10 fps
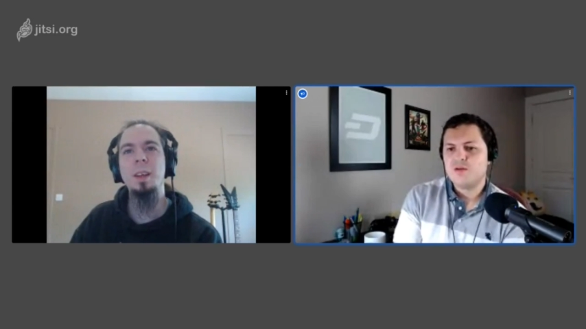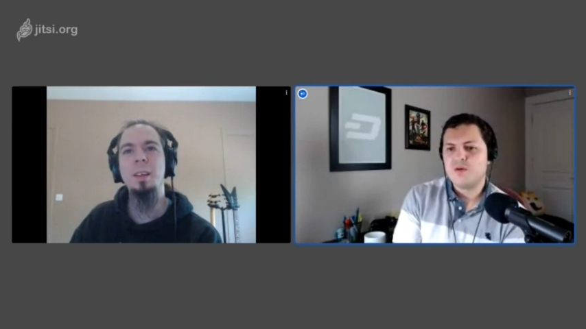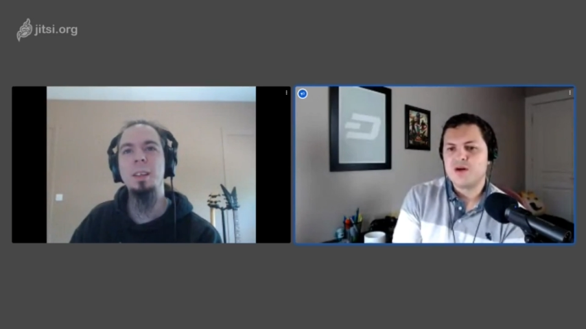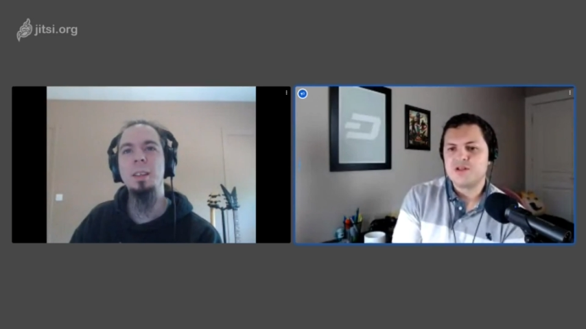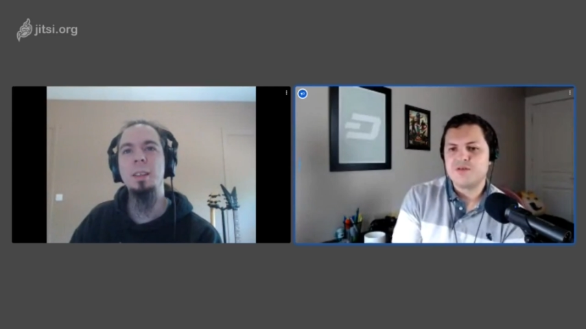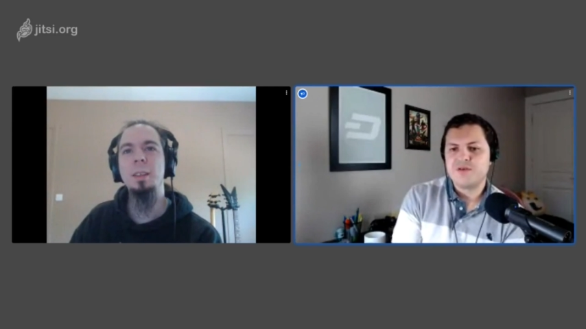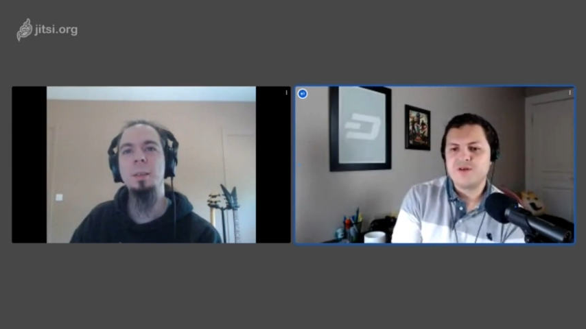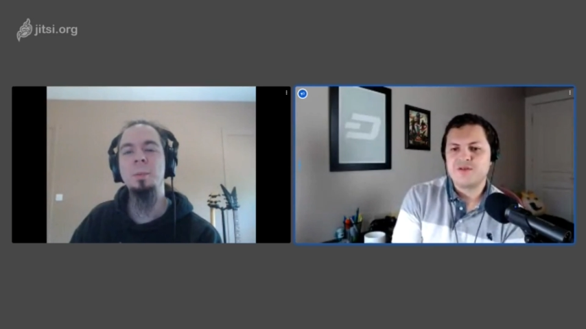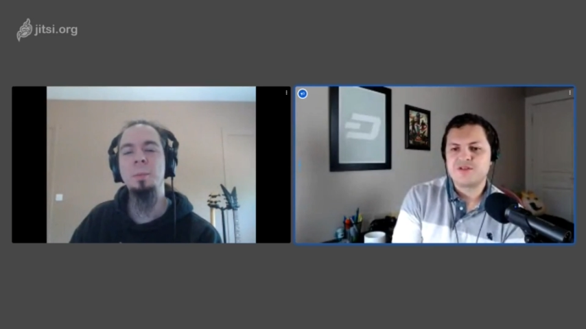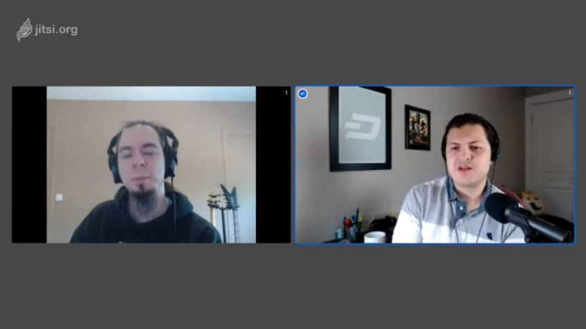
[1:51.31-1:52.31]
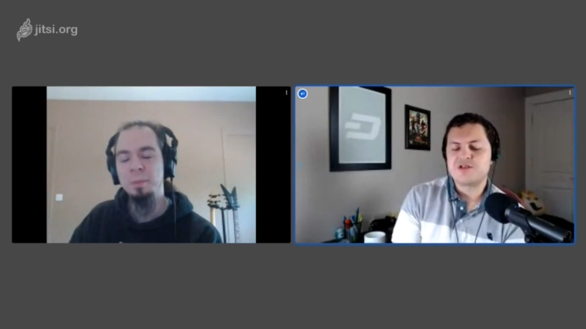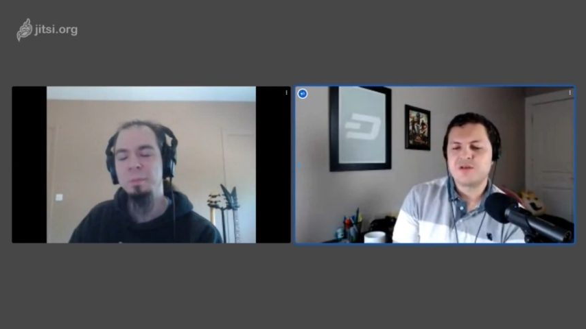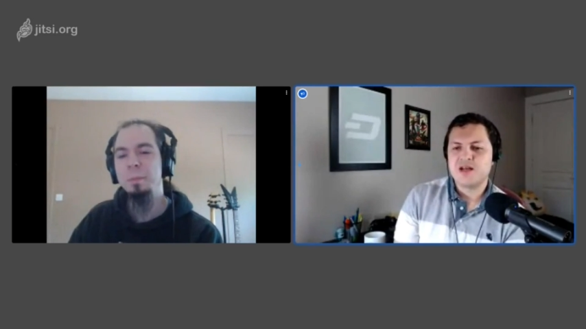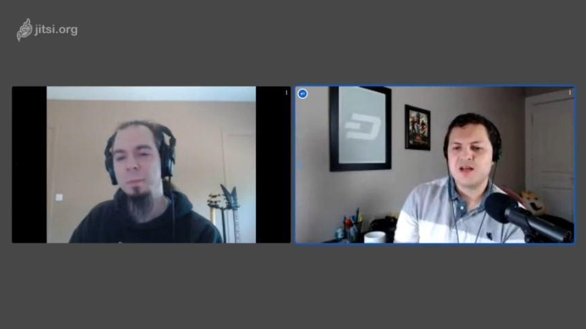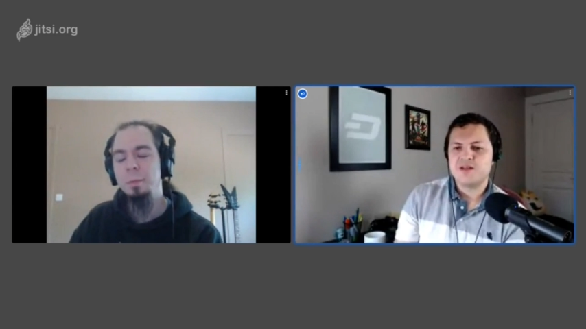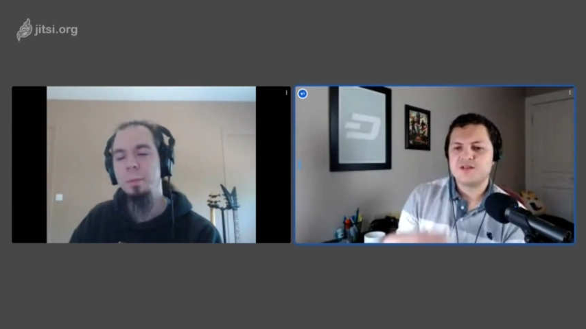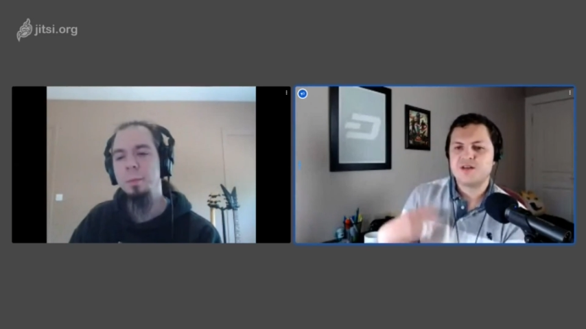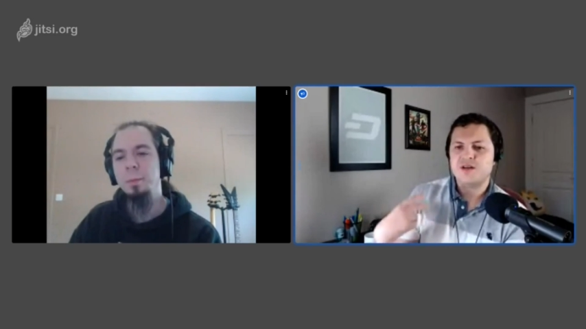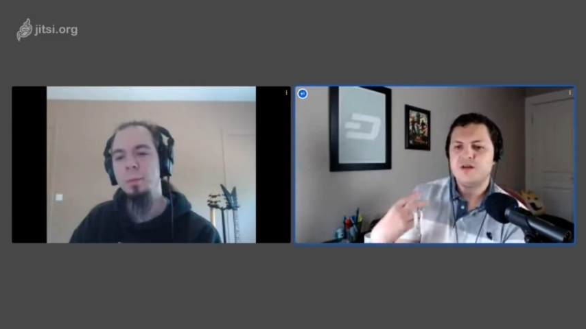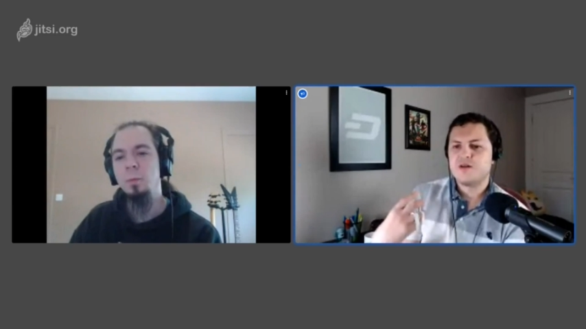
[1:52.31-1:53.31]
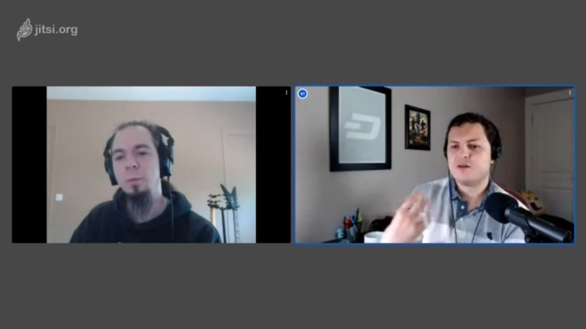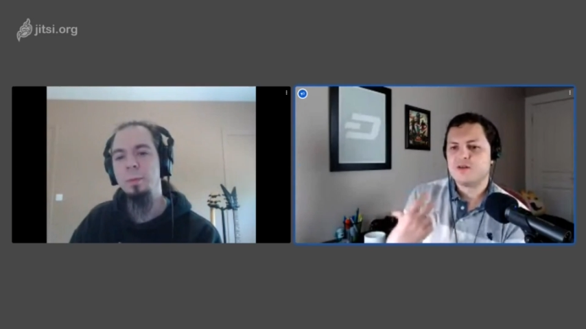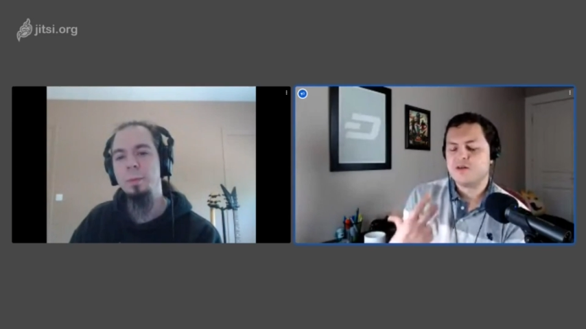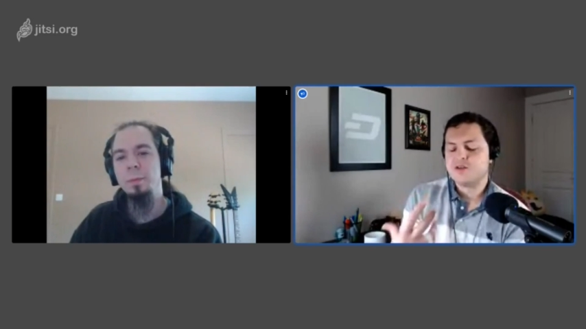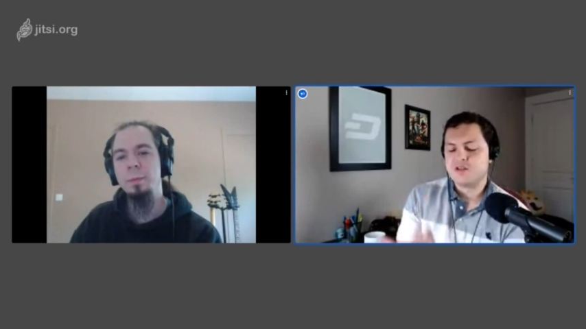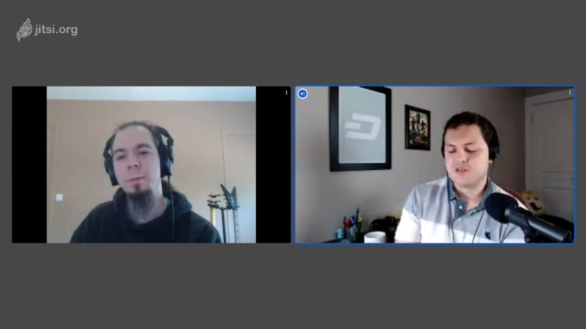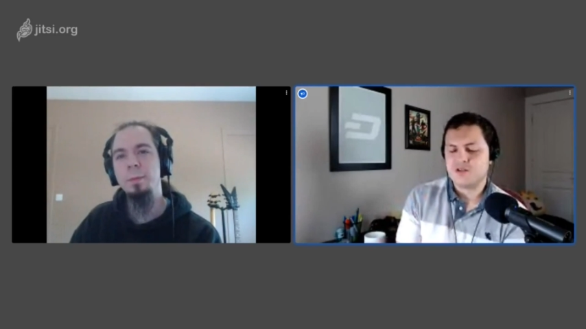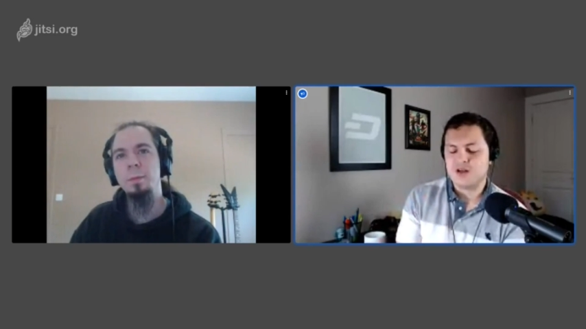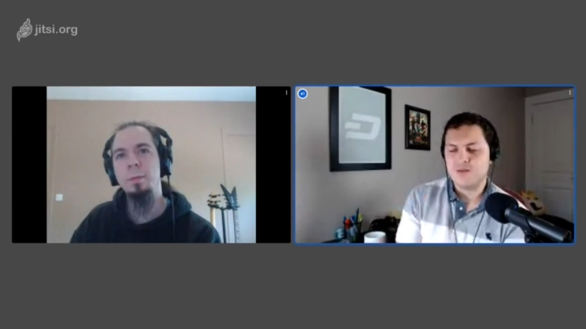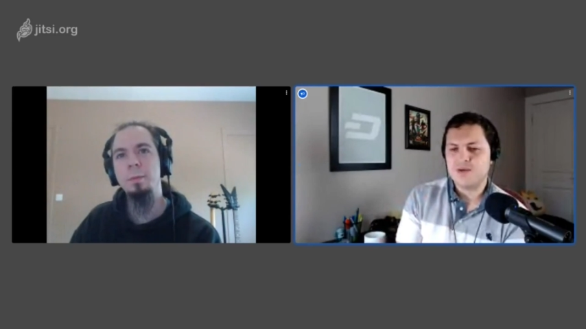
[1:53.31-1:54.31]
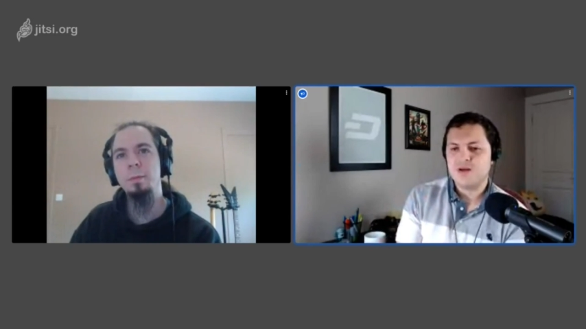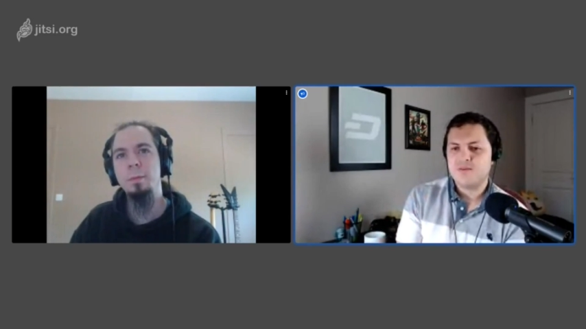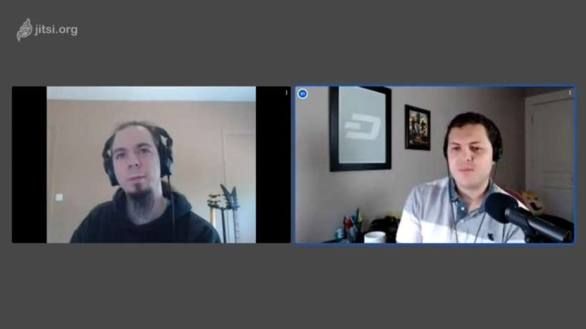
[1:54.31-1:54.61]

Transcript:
Speaker 1: Whereas if you have a centralized system,